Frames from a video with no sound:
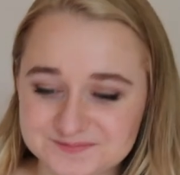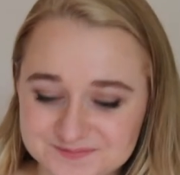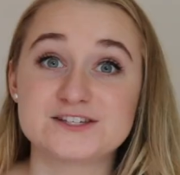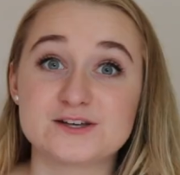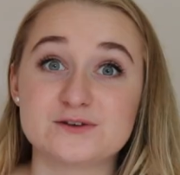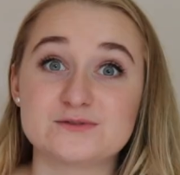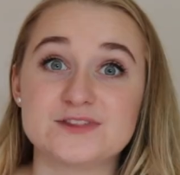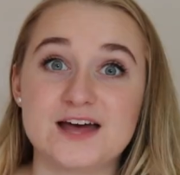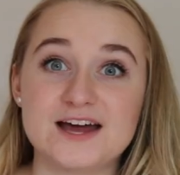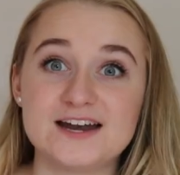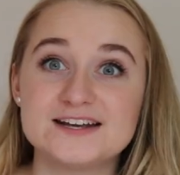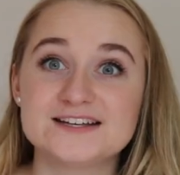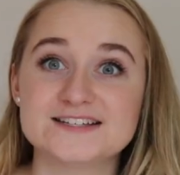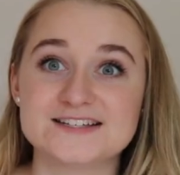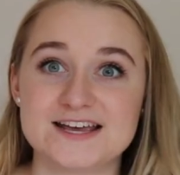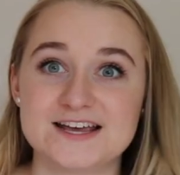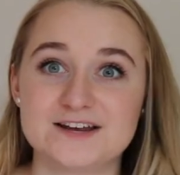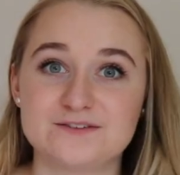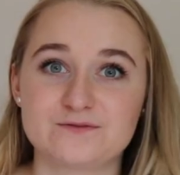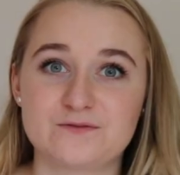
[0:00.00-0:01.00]
So that
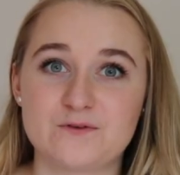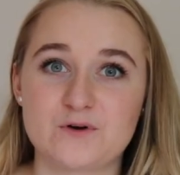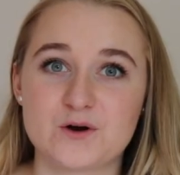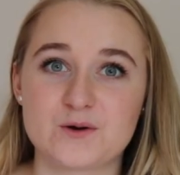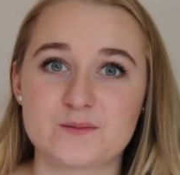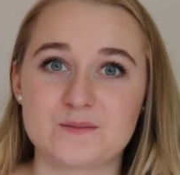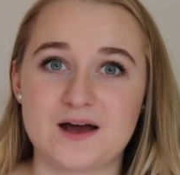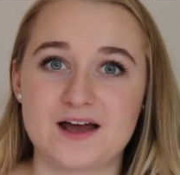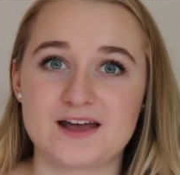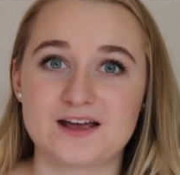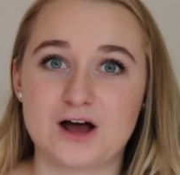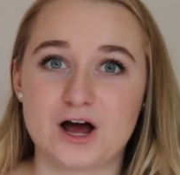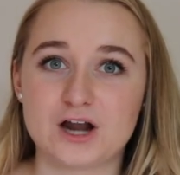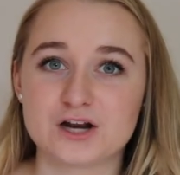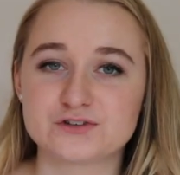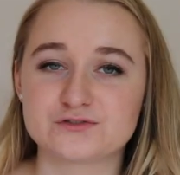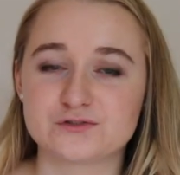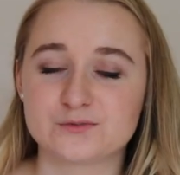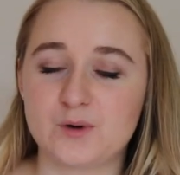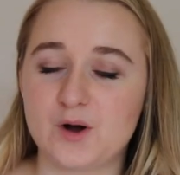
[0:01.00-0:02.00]
is it for my
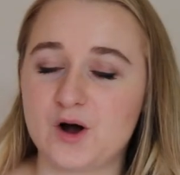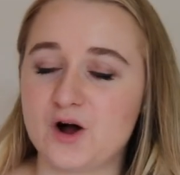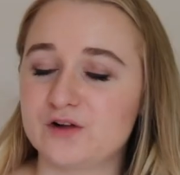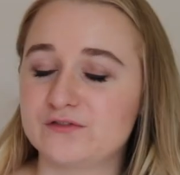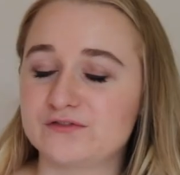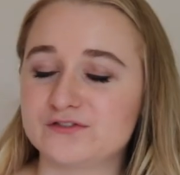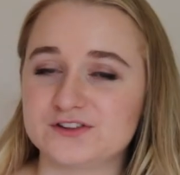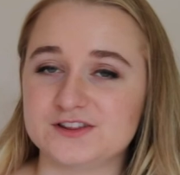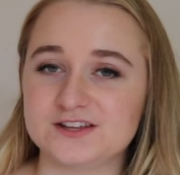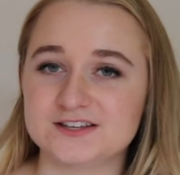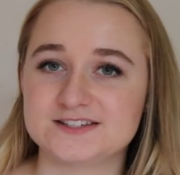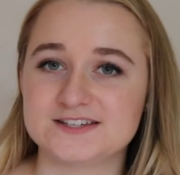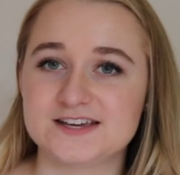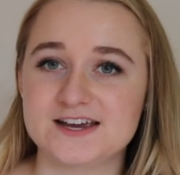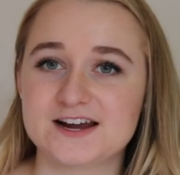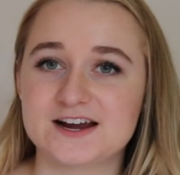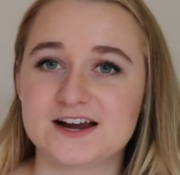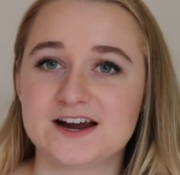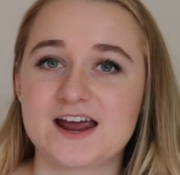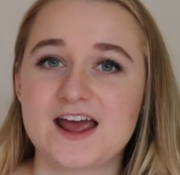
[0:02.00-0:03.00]
college room haul for this
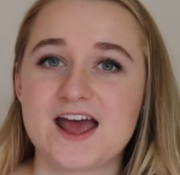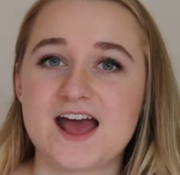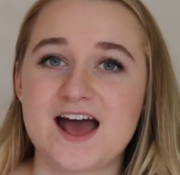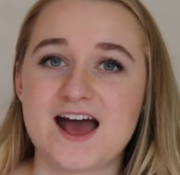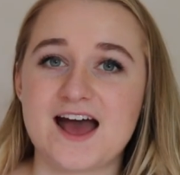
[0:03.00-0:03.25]
year.